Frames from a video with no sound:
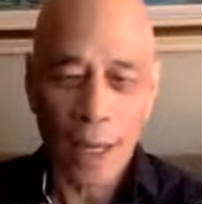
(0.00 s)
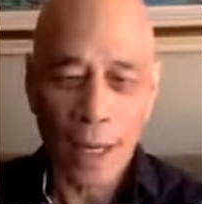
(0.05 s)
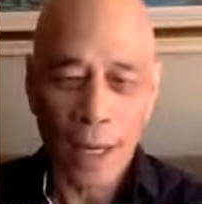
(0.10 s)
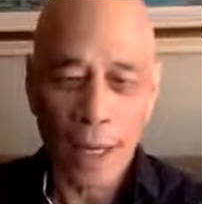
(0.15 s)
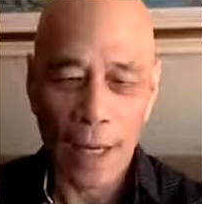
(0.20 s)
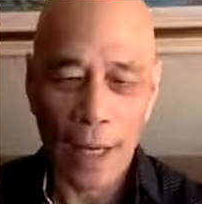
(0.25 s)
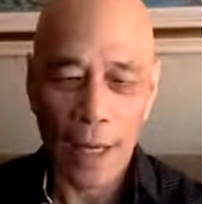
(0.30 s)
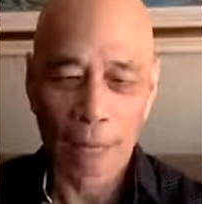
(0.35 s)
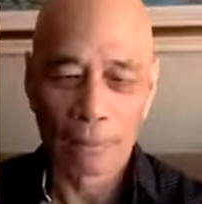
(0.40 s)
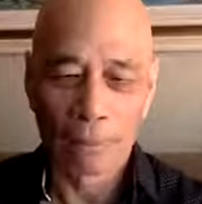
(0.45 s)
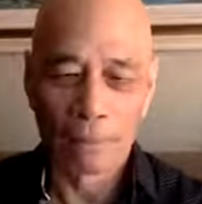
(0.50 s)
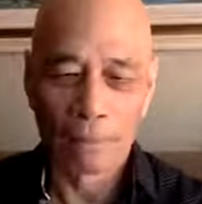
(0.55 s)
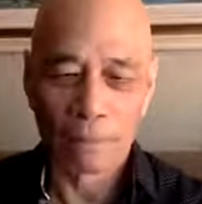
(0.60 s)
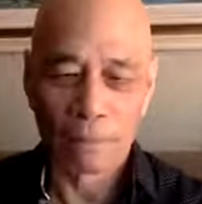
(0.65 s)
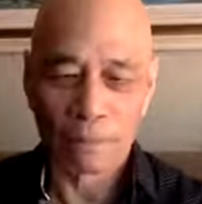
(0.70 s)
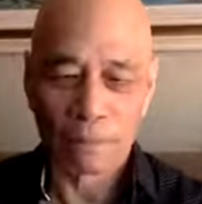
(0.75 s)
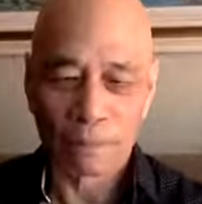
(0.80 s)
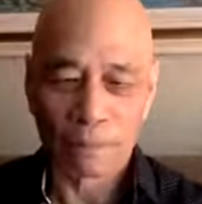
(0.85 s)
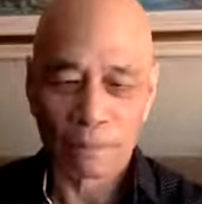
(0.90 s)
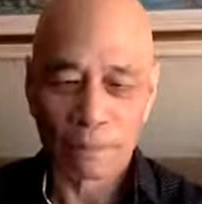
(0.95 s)

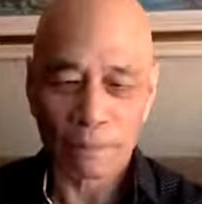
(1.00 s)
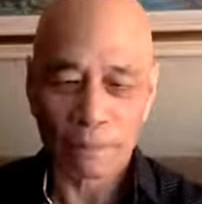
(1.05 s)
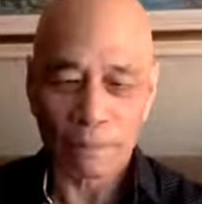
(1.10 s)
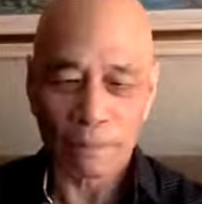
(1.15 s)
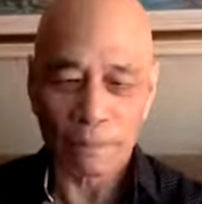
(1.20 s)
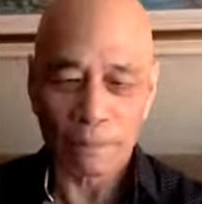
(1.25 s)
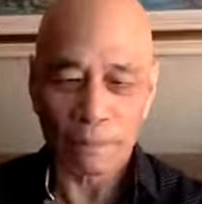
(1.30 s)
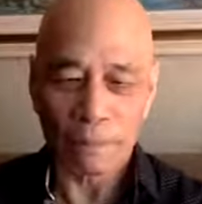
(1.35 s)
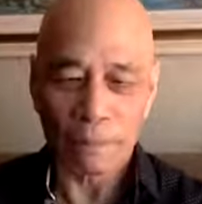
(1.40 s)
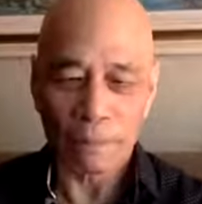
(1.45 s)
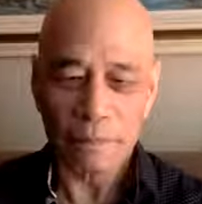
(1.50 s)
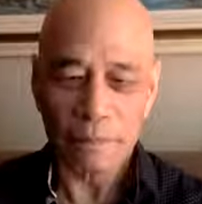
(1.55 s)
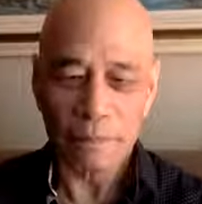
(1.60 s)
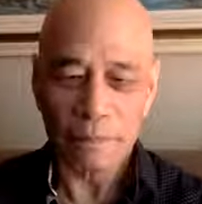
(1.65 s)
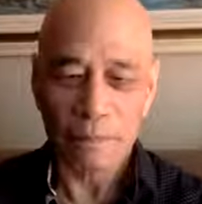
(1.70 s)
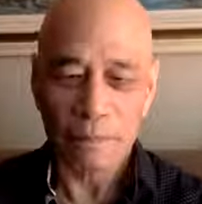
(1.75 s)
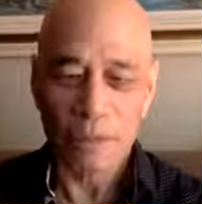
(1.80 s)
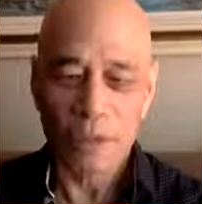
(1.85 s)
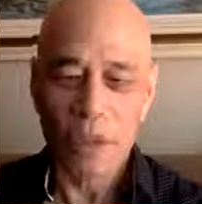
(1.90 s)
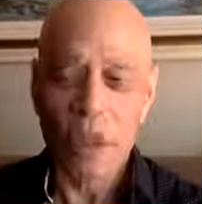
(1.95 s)

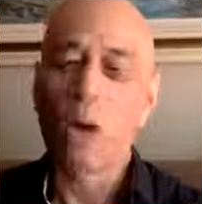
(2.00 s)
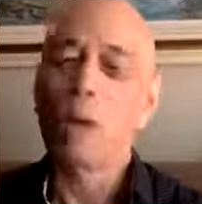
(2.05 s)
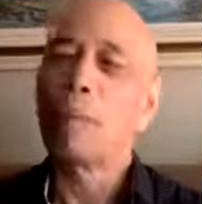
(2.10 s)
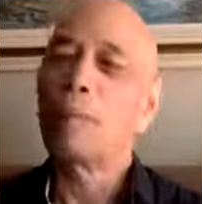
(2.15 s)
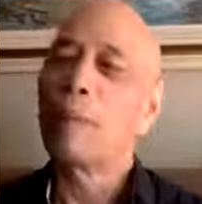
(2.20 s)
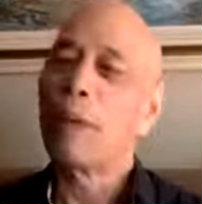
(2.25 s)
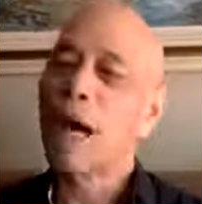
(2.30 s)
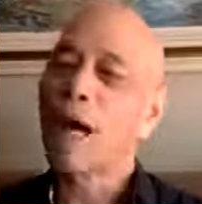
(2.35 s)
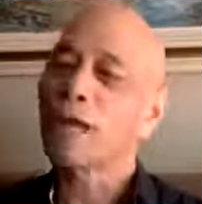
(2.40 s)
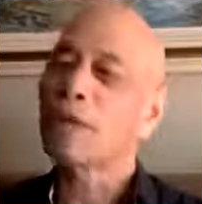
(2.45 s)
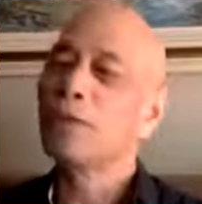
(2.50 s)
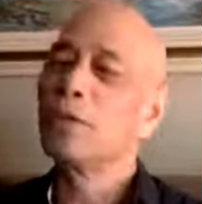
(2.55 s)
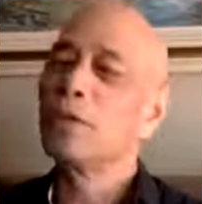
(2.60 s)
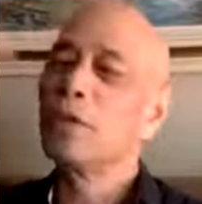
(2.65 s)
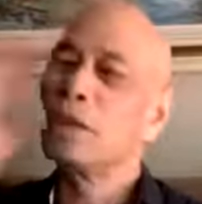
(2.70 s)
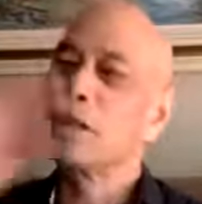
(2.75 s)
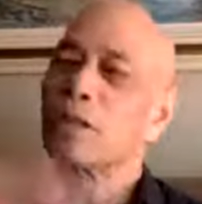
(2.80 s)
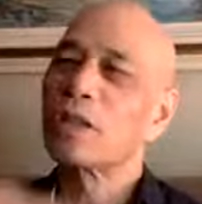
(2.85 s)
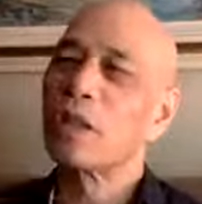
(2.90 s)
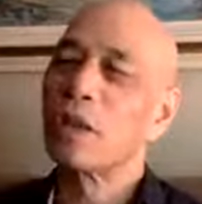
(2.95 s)
So back to
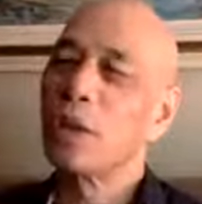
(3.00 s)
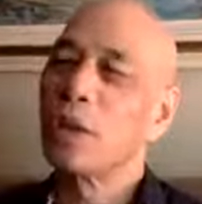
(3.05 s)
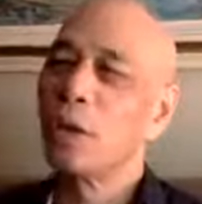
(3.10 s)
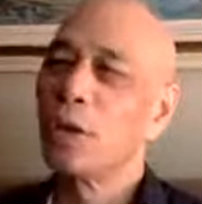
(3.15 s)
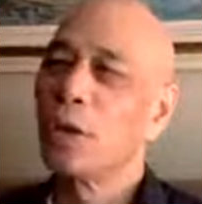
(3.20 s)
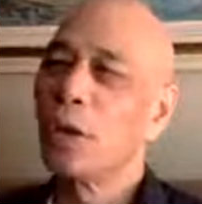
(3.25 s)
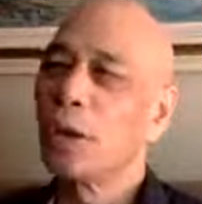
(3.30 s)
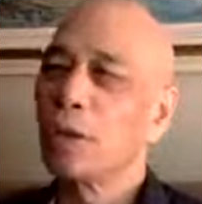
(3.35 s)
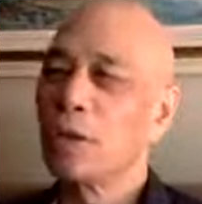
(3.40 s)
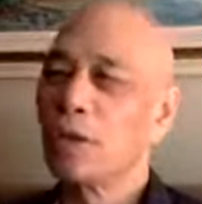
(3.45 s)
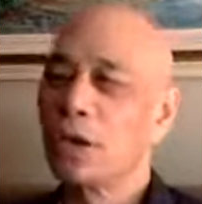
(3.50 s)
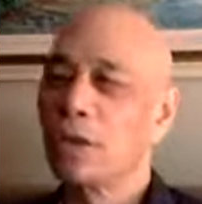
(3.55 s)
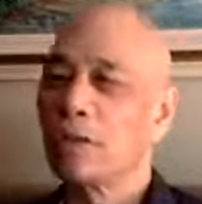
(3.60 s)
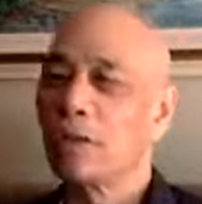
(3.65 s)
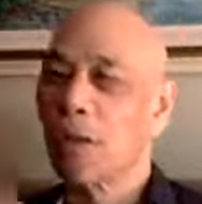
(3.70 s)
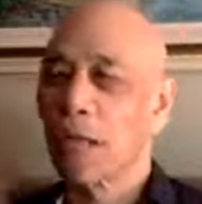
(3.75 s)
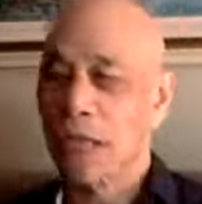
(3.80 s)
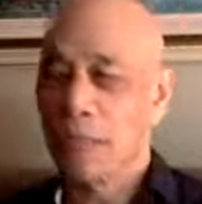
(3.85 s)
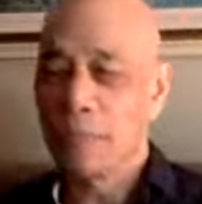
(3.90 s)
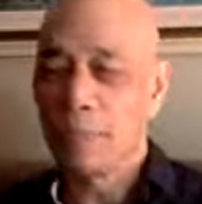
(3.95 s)
this whole notion of
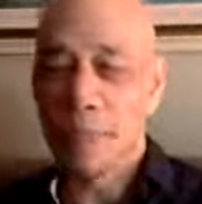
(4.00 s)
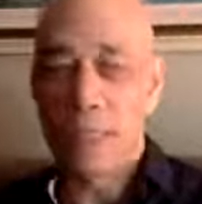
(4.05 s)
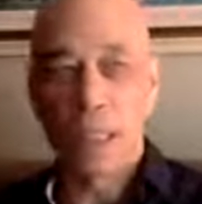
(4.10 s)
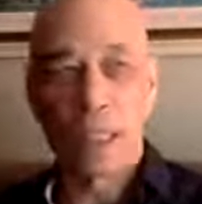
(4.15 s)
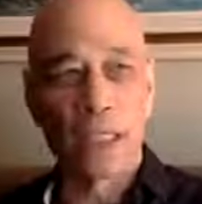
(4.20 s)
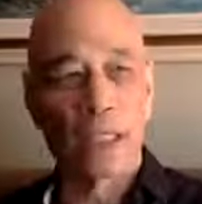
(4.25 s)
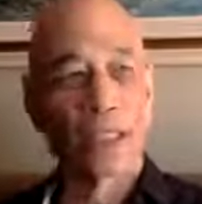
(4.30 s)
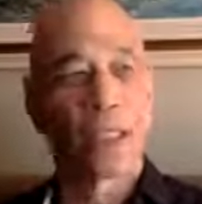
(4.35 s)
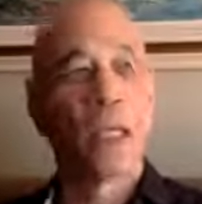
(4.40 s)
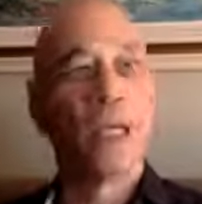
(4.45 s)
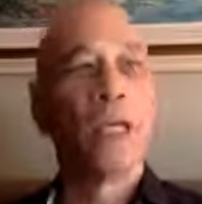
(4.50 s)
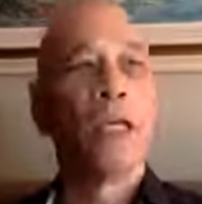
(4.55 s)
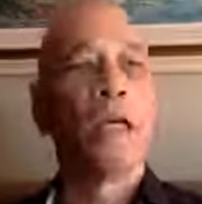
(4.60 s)
light beings.